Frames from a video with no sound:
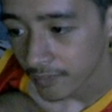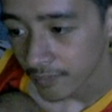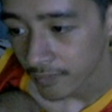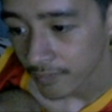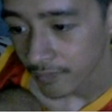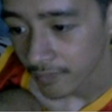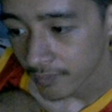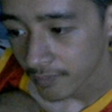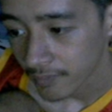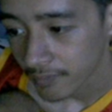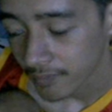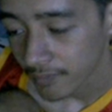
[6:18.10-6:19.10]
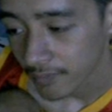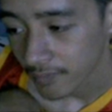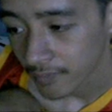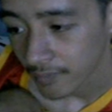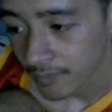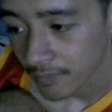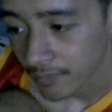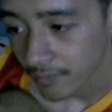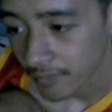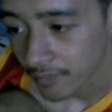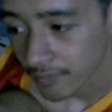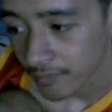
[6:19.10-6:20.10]

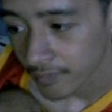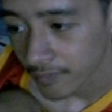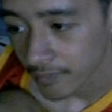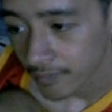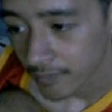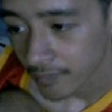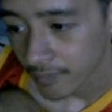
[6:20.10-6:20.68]
(no one is talking)